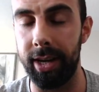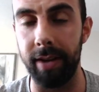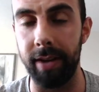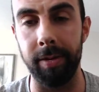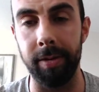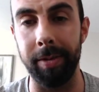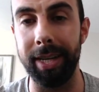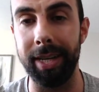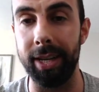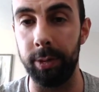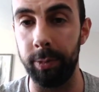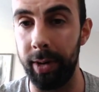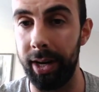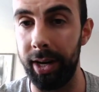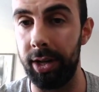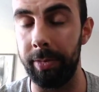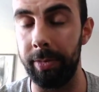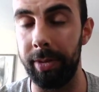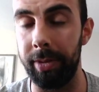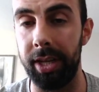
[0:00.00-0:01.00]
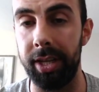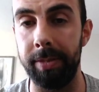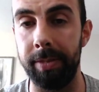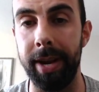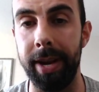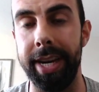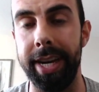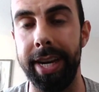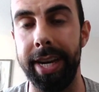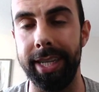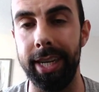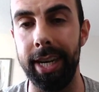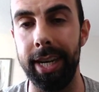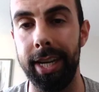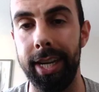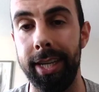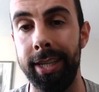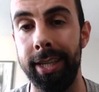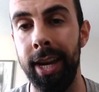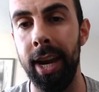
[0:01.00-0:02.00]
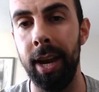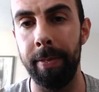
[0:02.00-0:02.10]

Government has way too much spend as it is.